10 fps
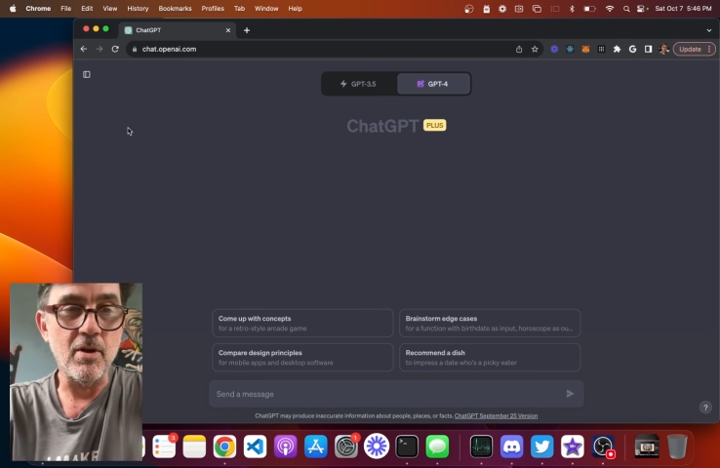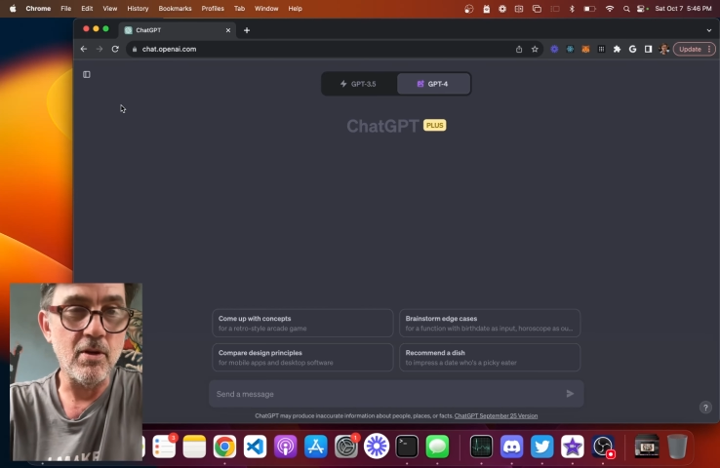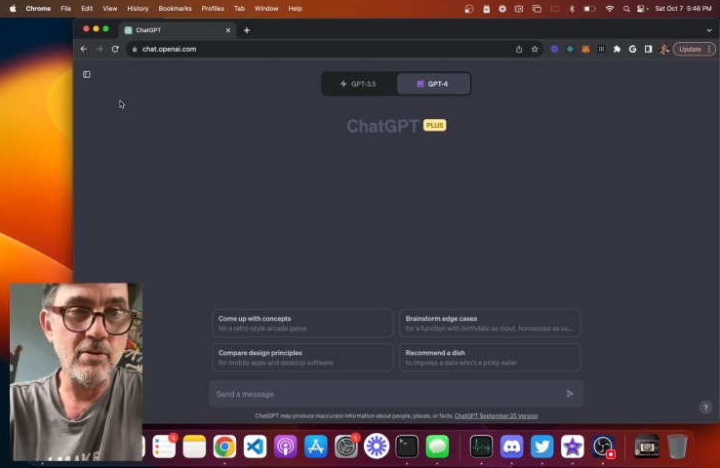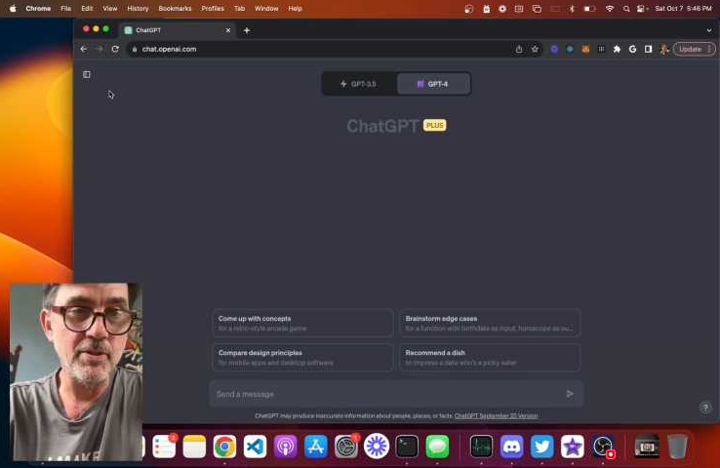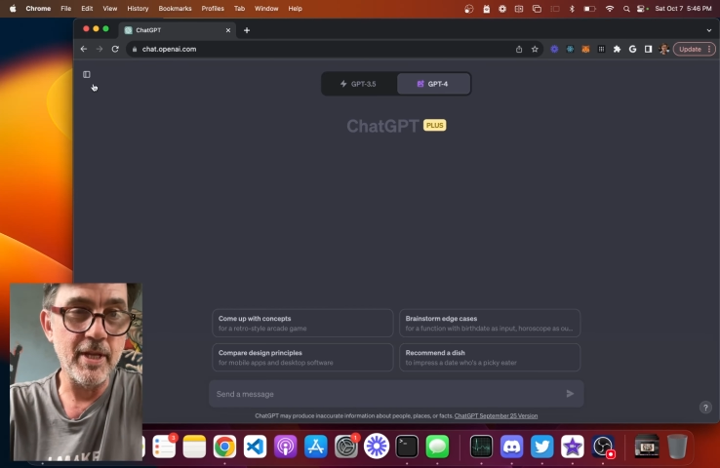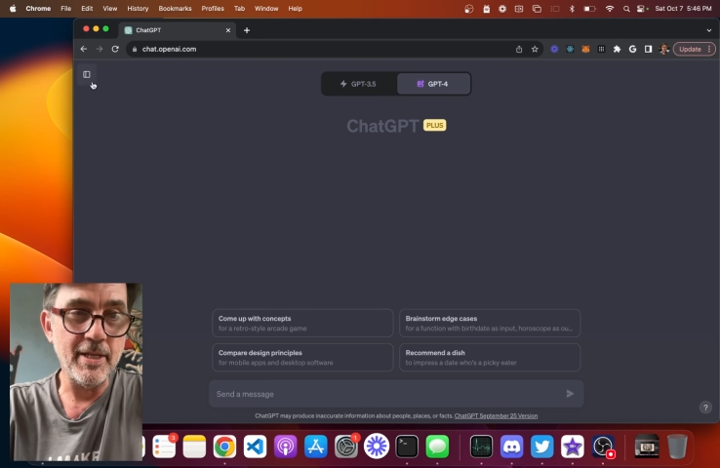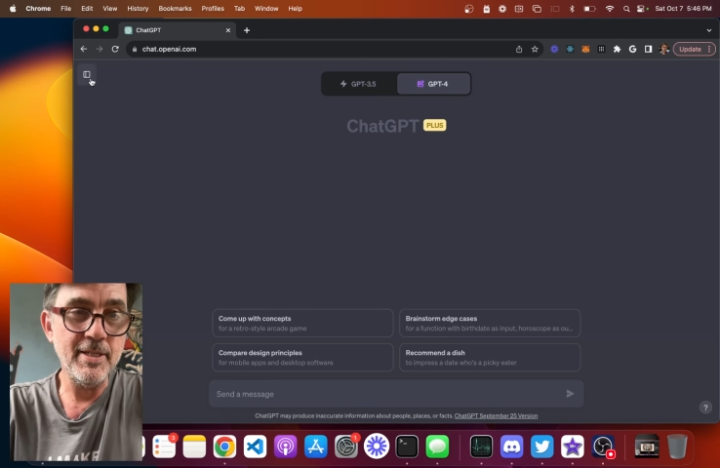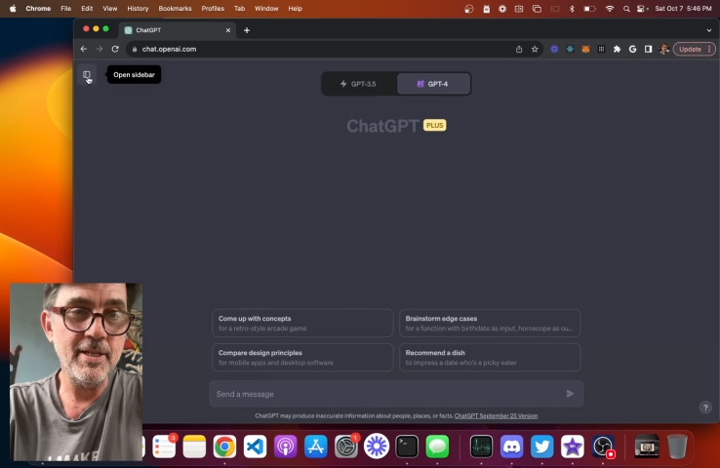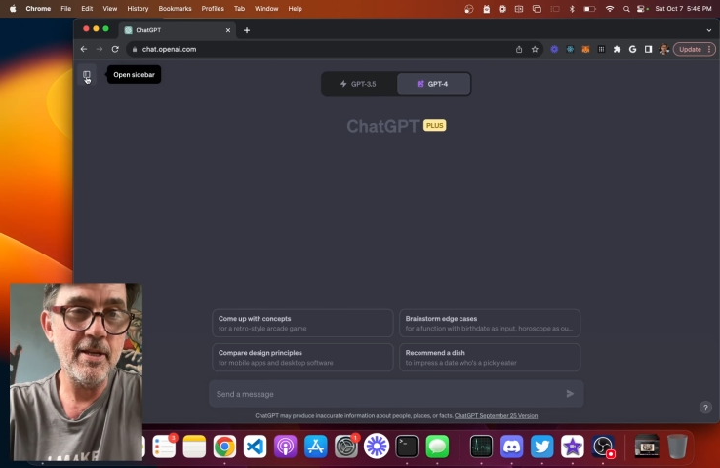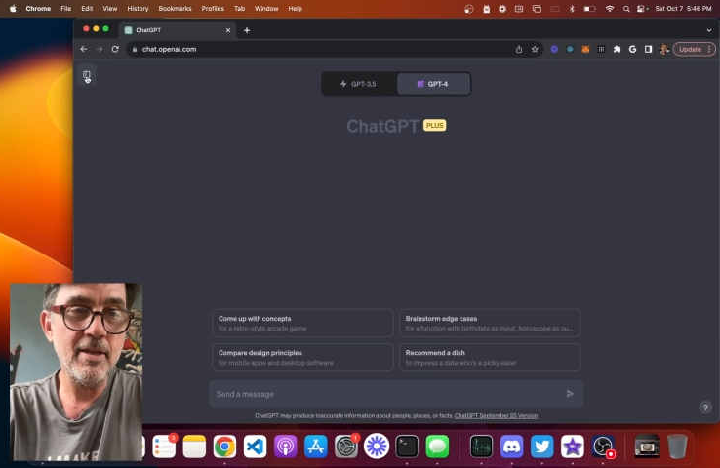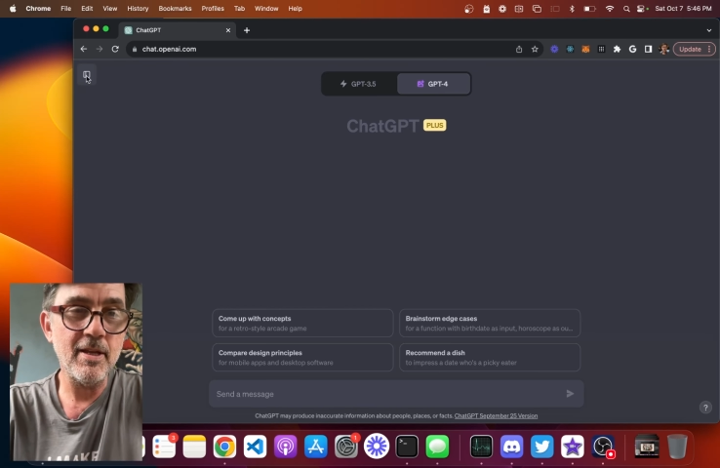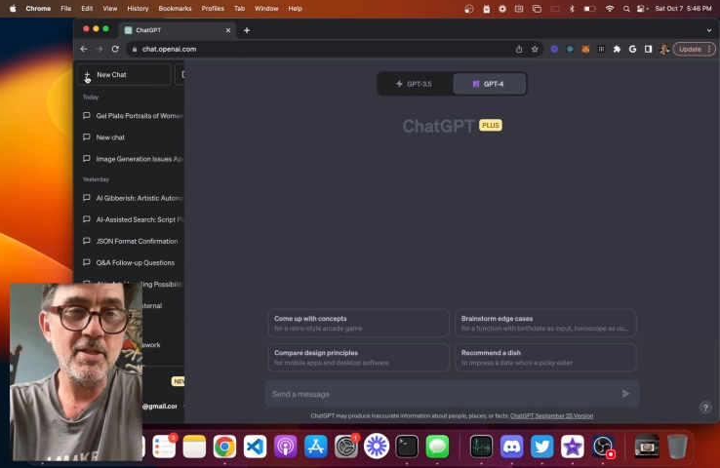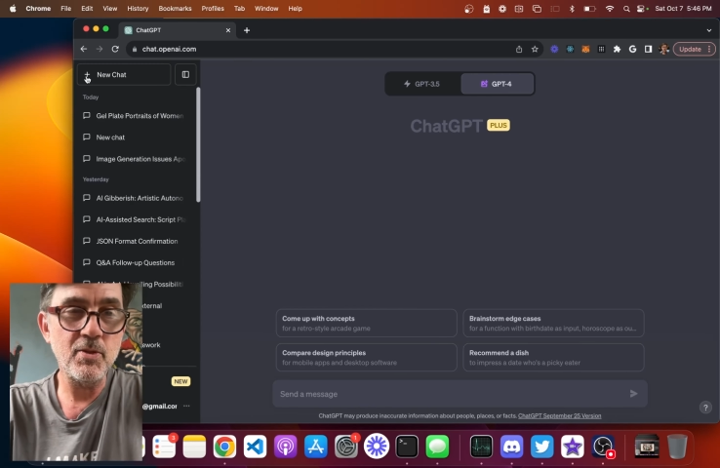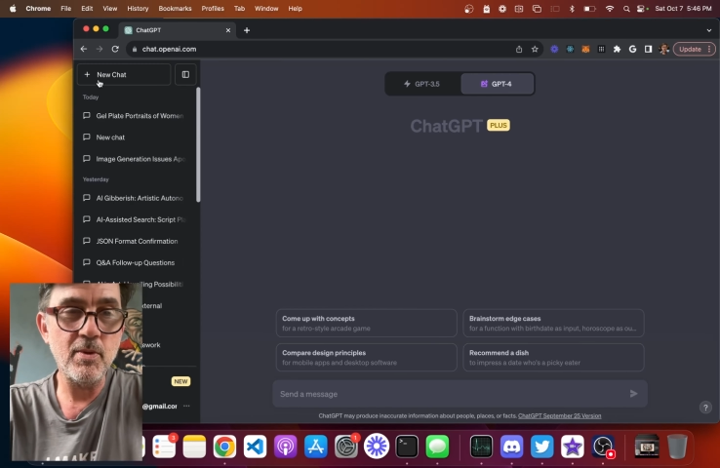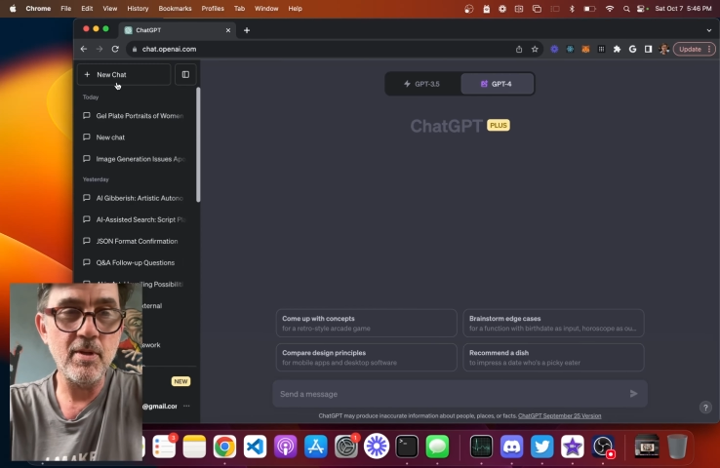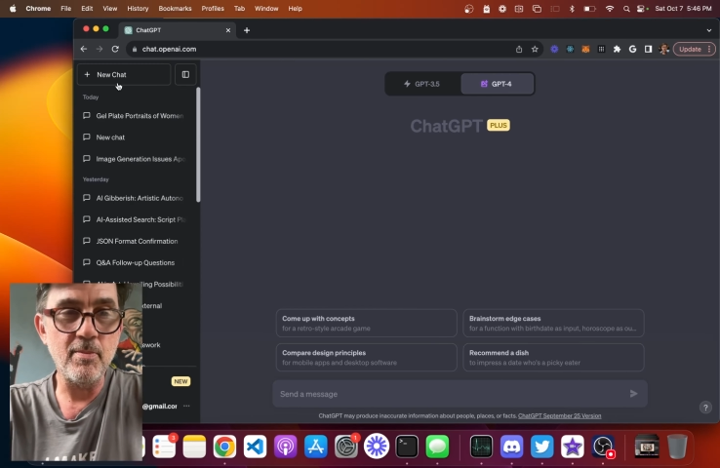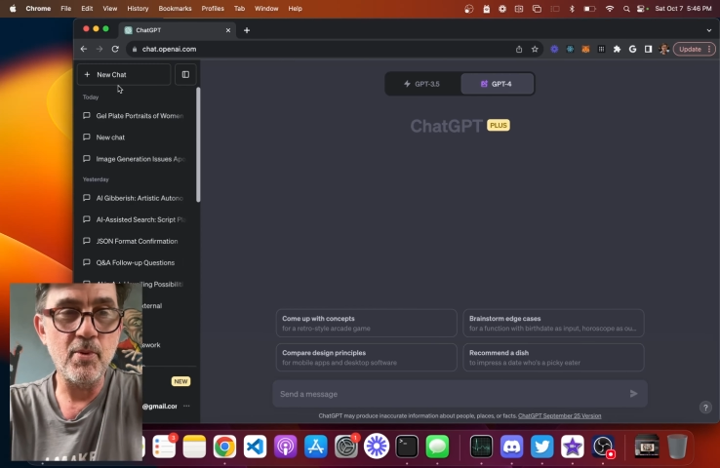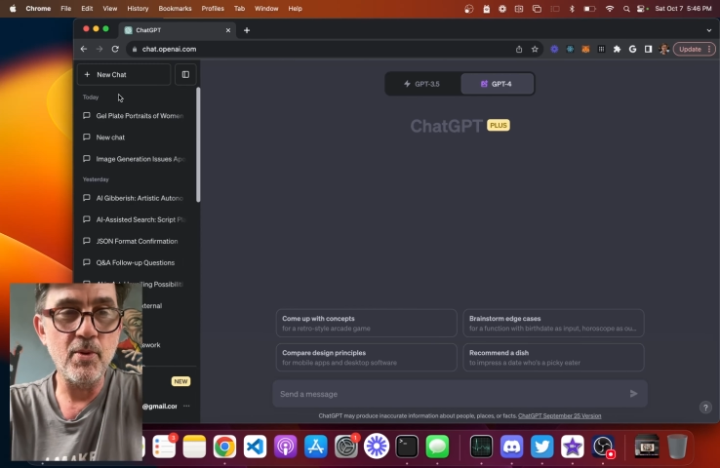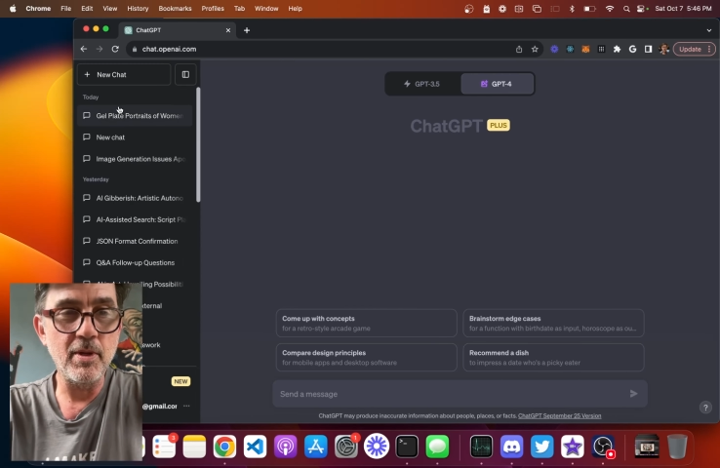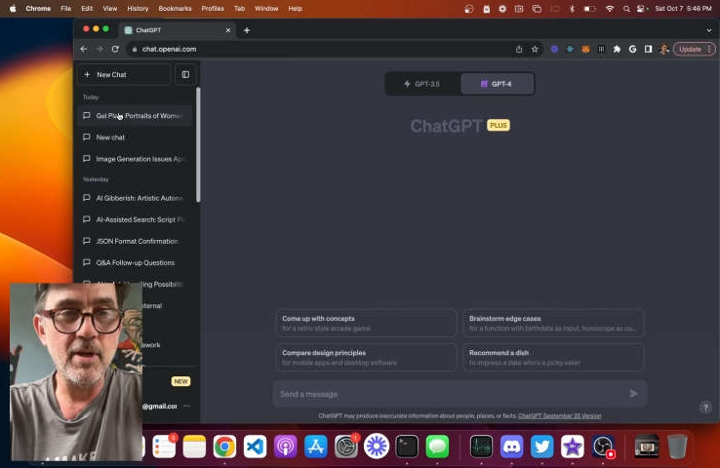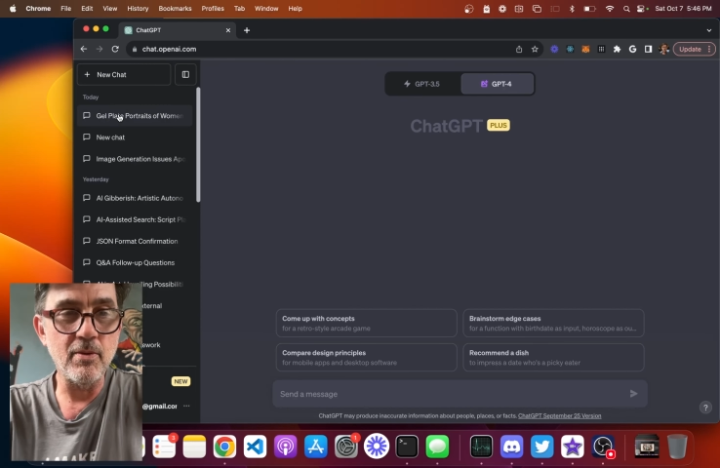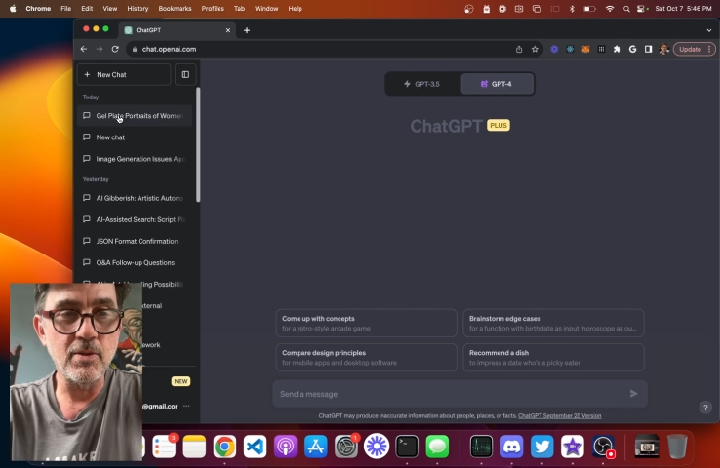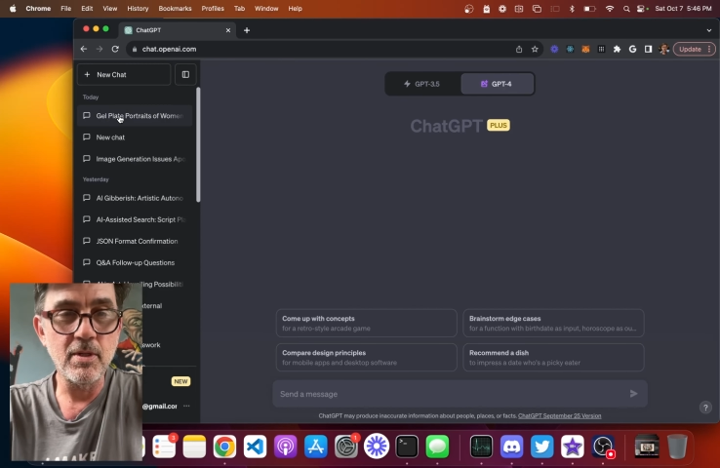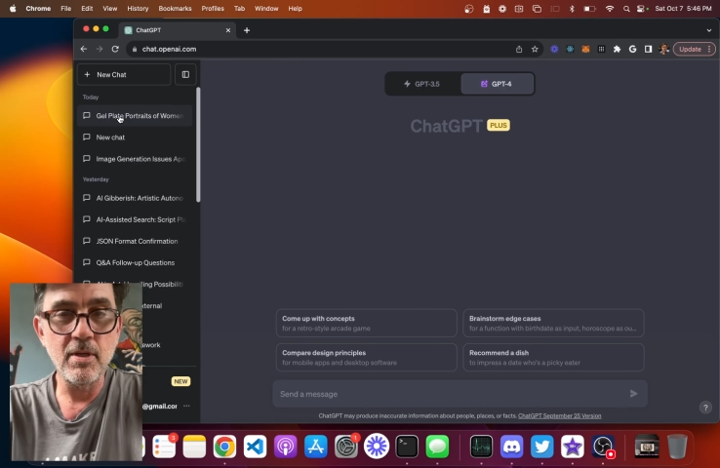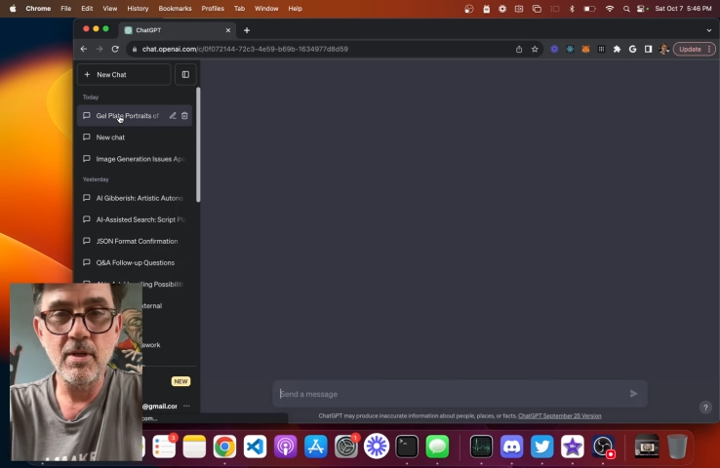all day today, and I just wanted to point out